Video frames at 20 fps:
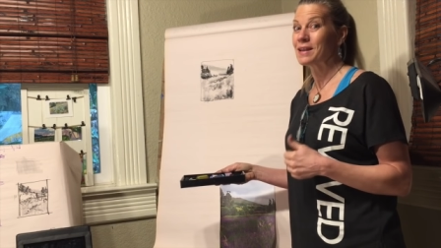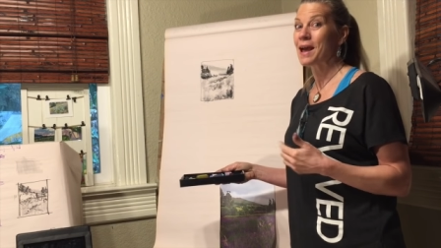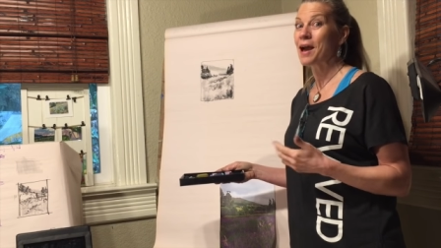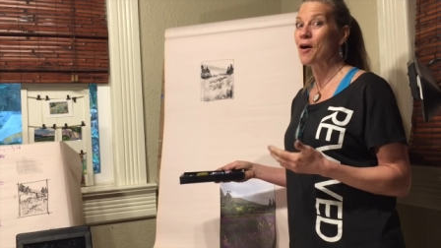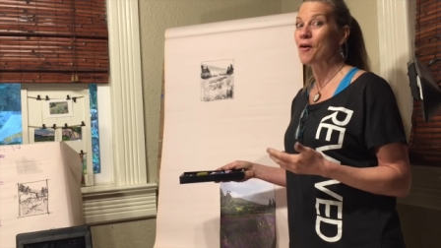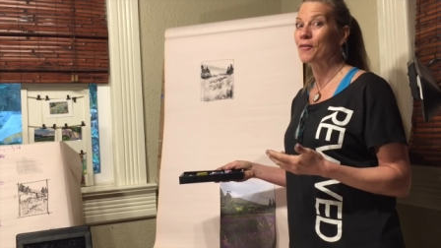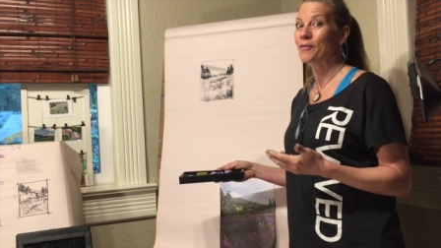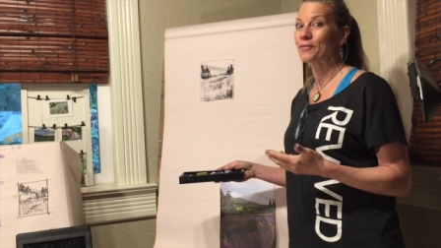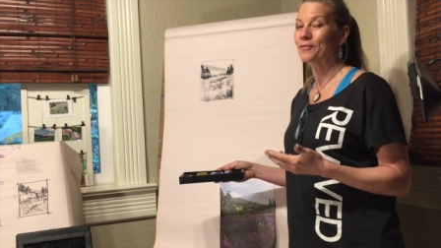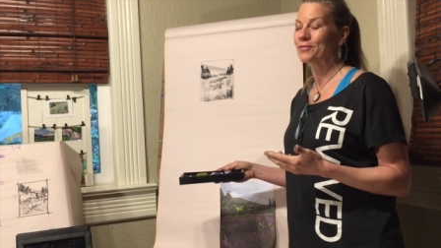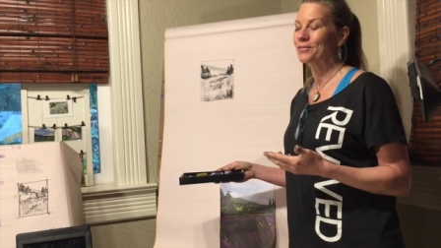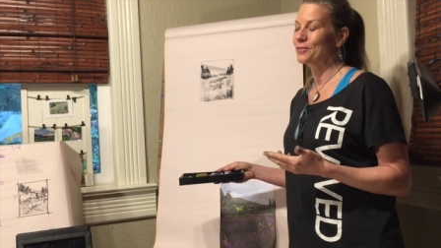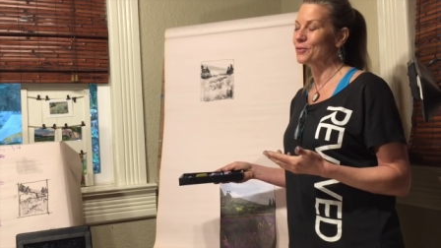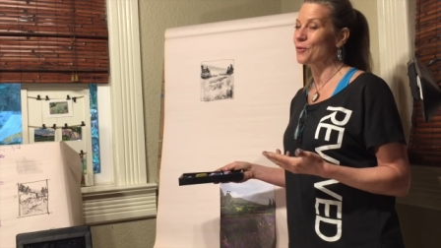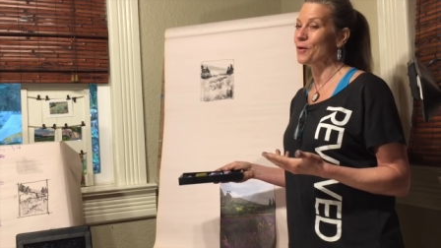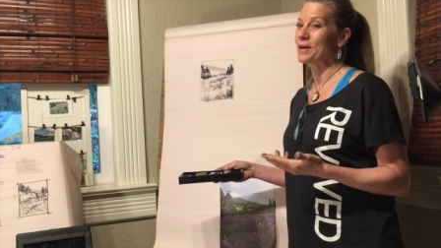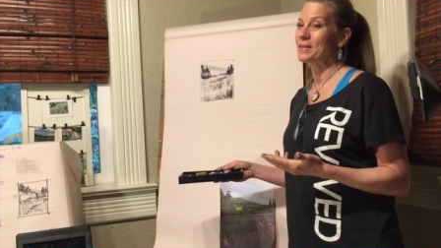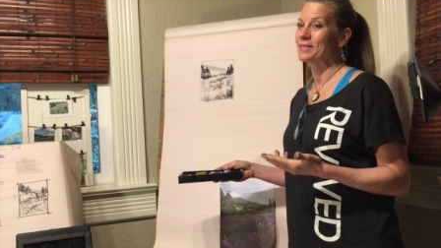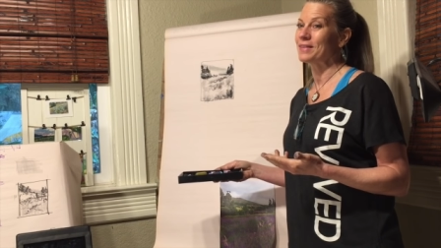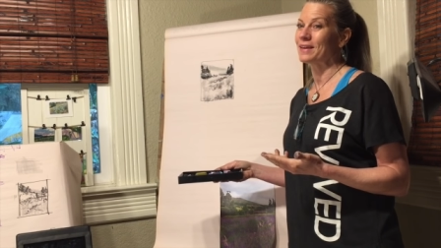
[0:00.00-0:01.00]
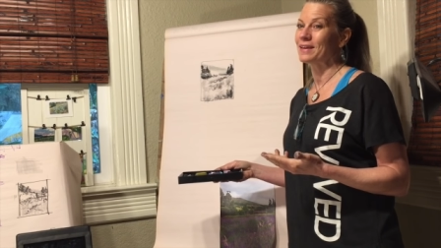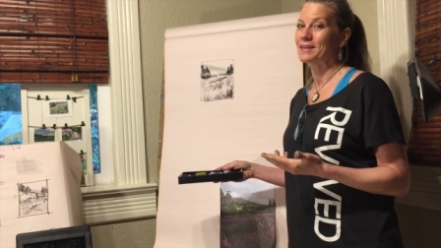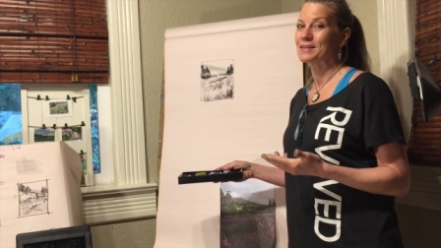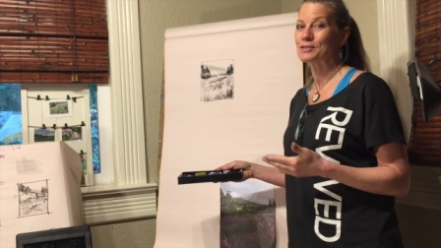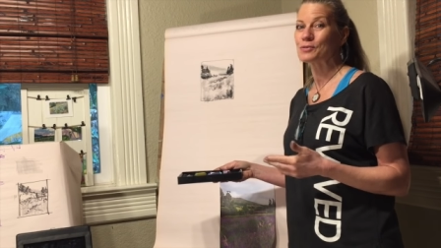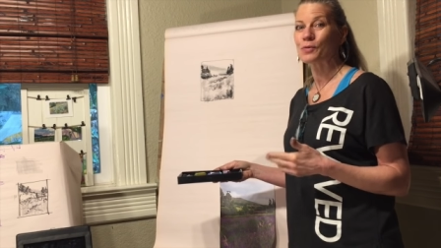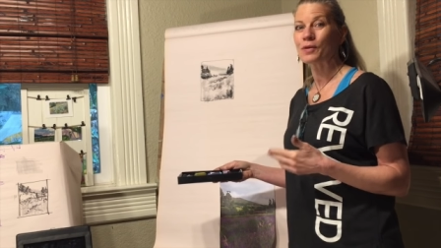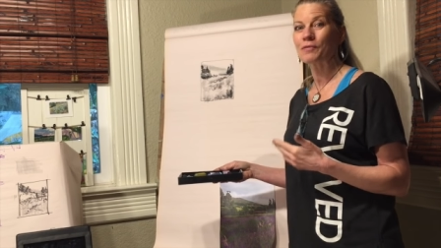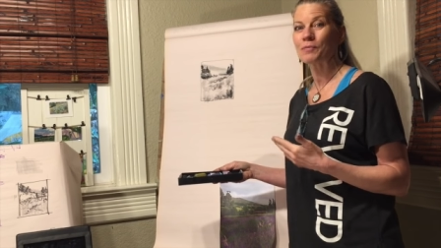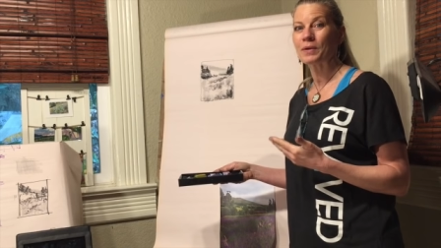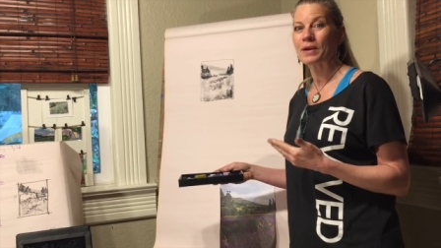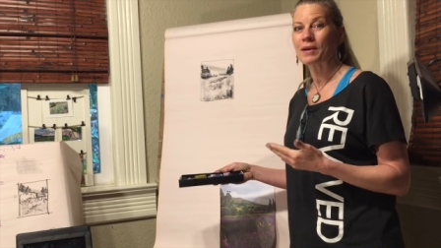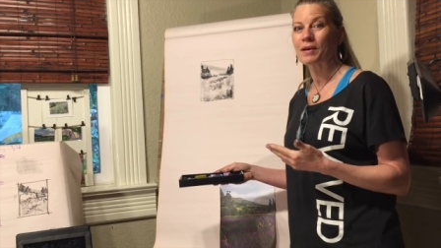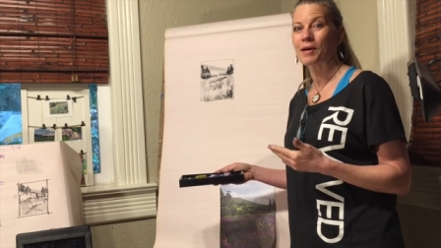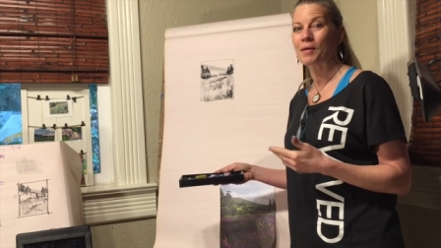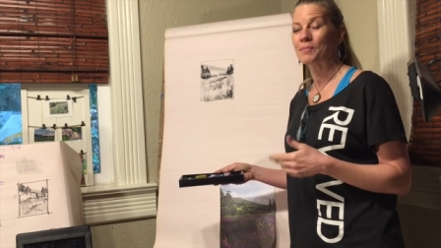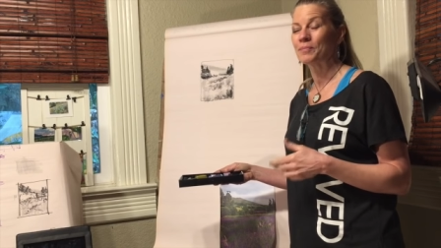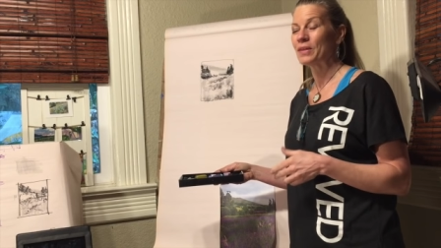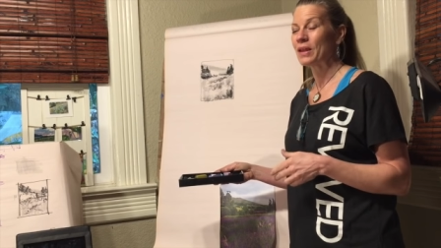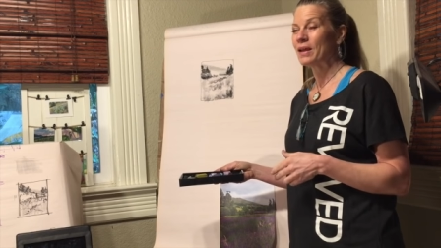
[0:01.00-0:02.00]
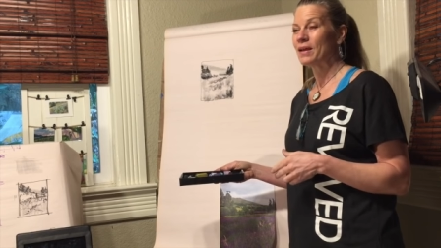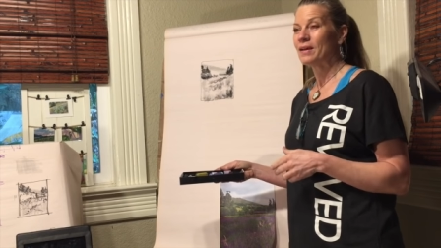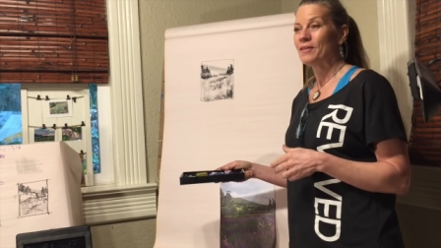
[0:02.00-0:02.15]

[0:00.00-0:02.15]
Now, the great thing is we've become